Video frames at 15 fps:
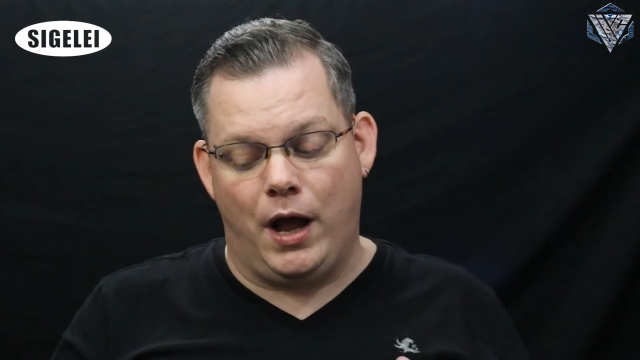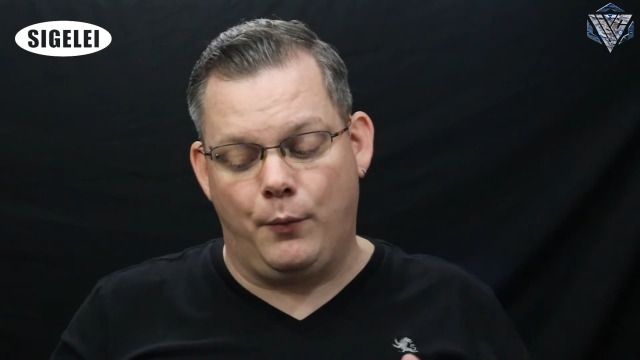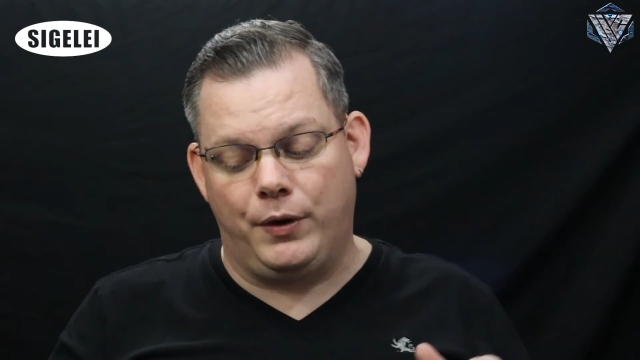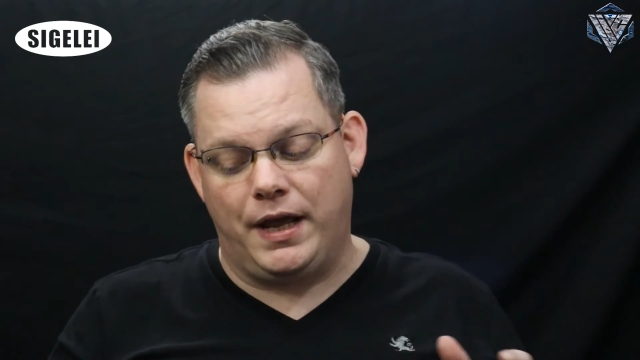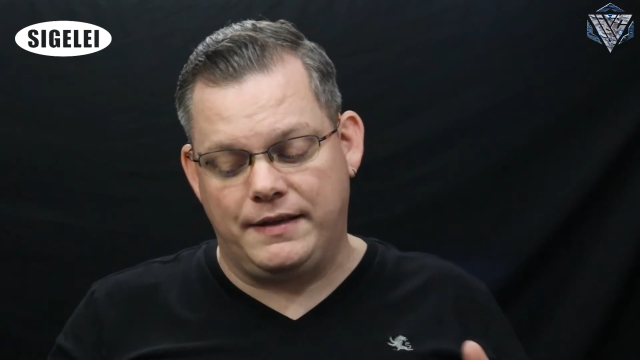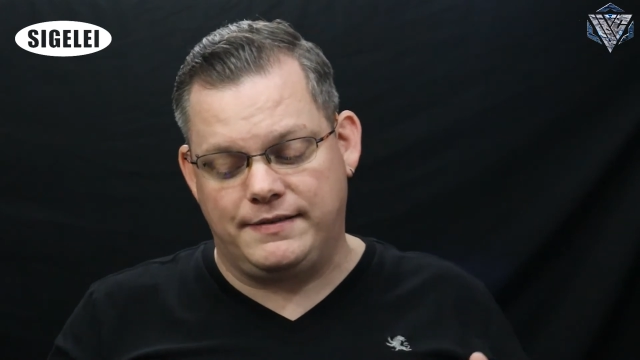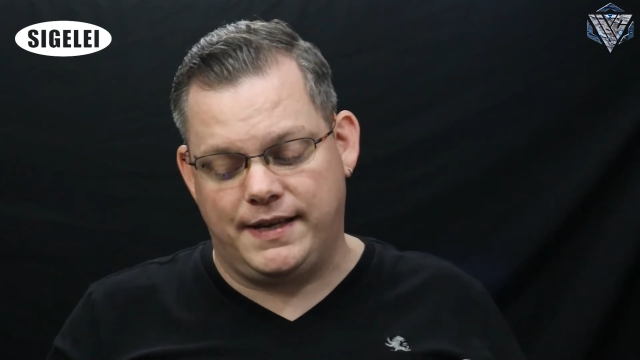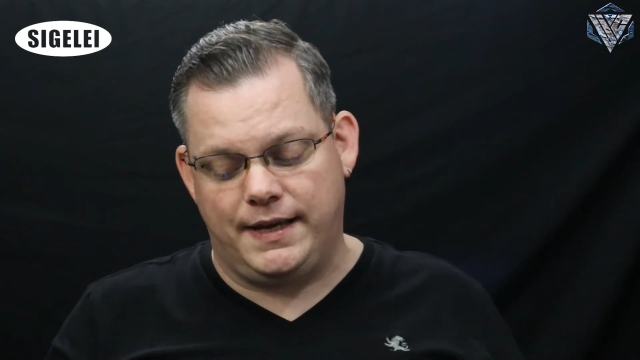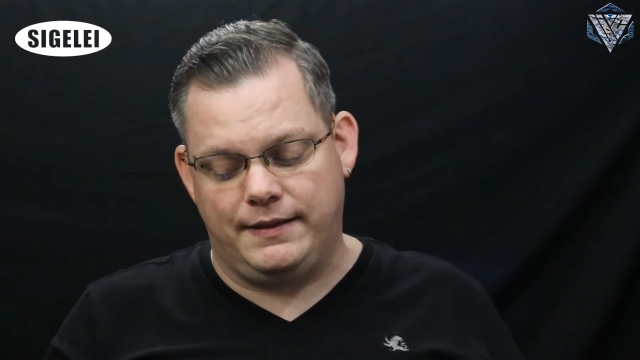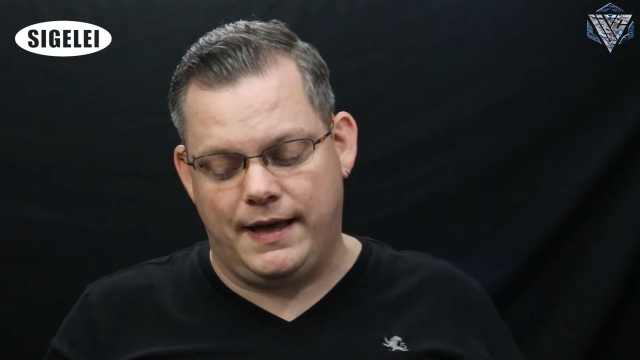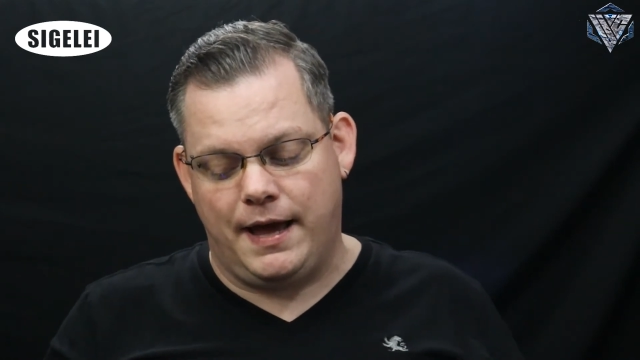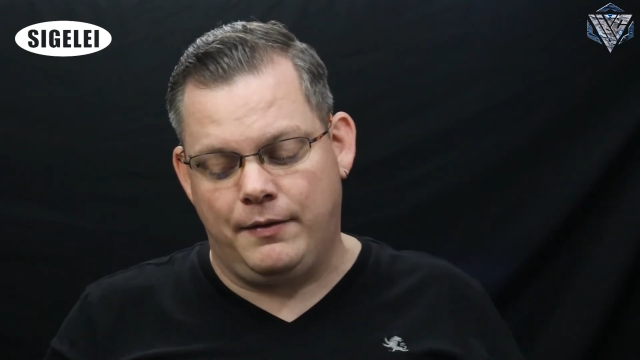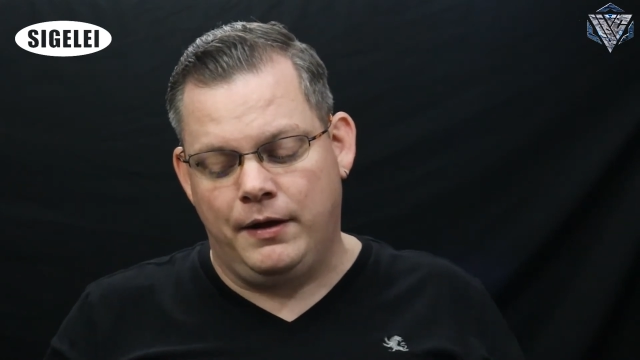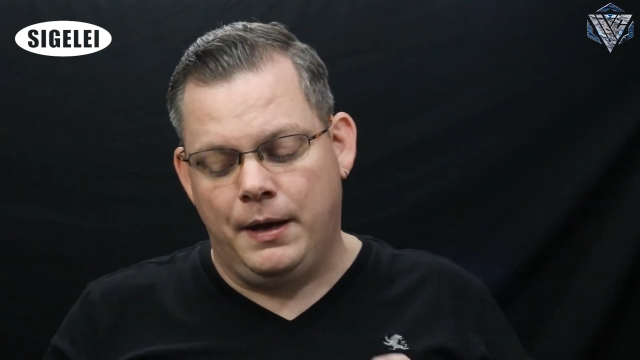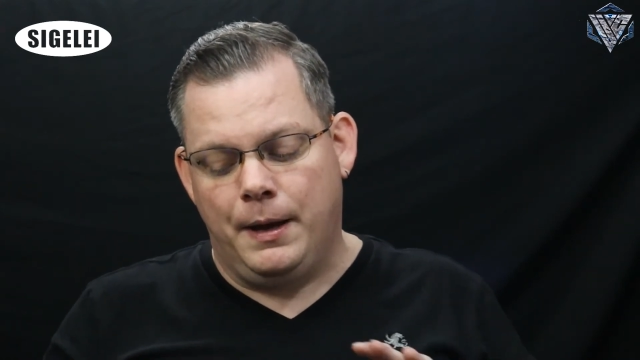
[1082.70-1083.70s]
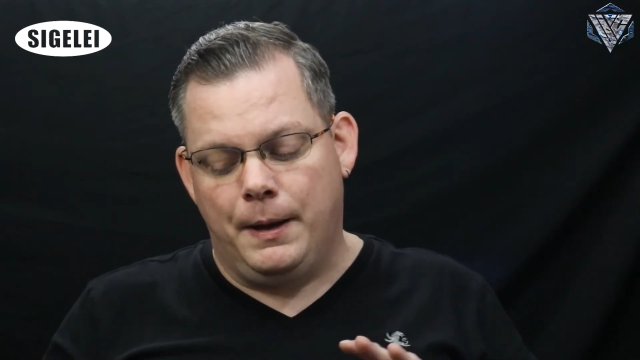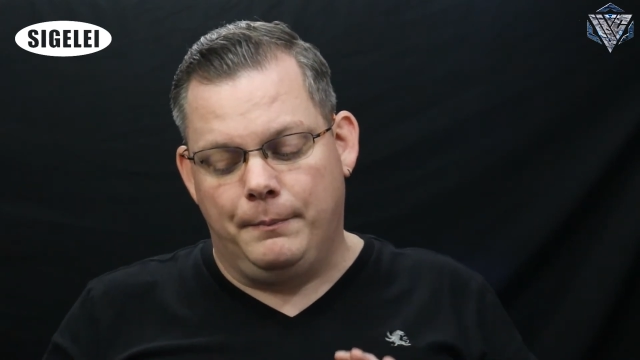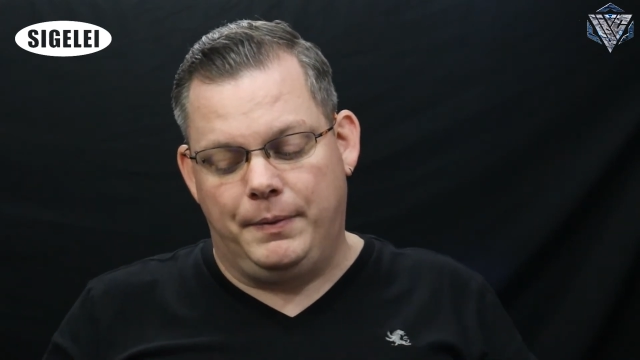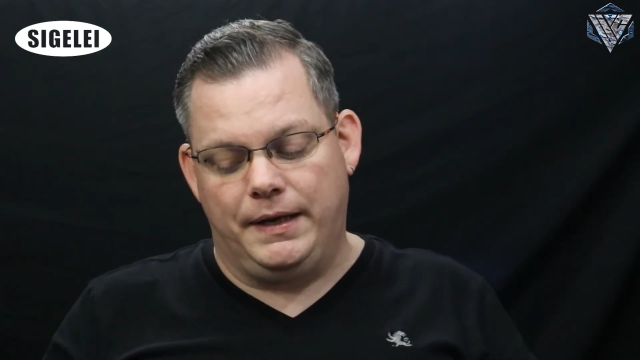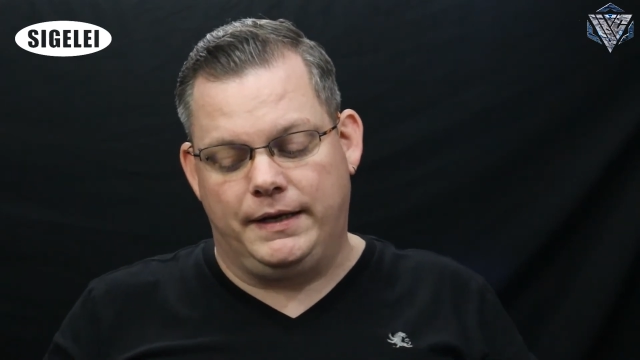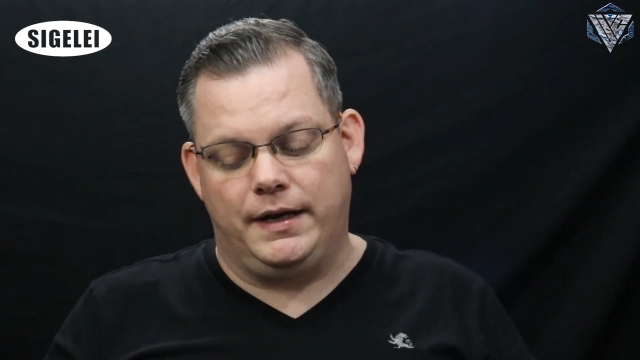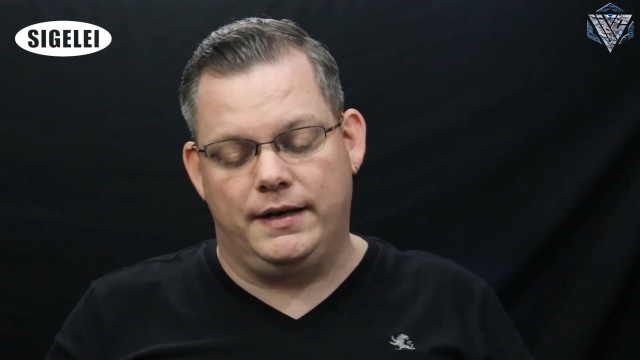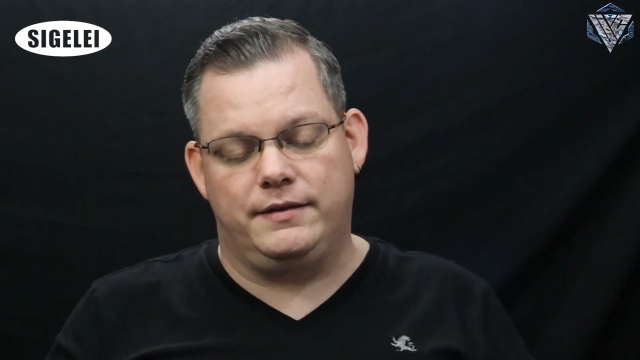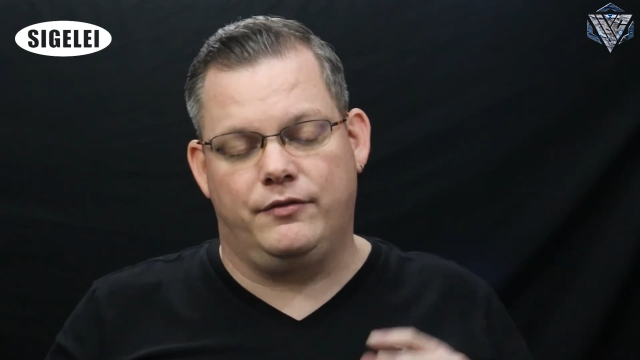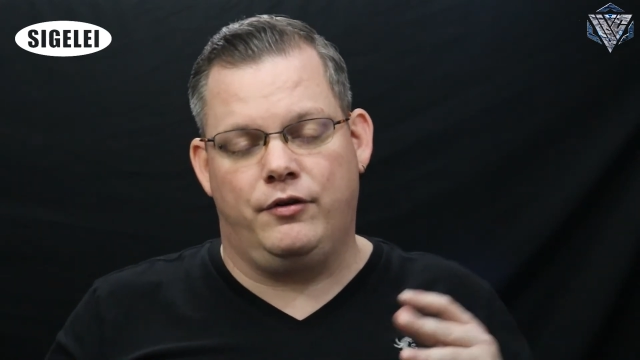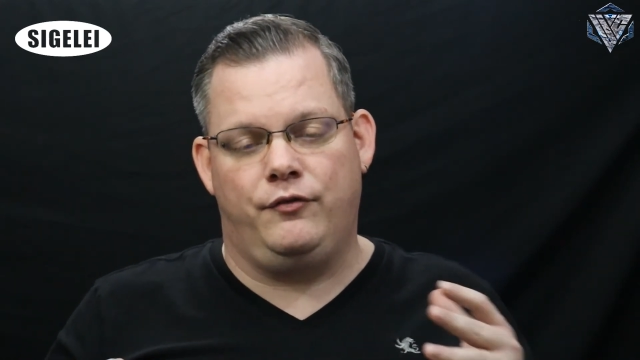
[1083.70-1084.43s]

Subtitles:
would I say that? Because it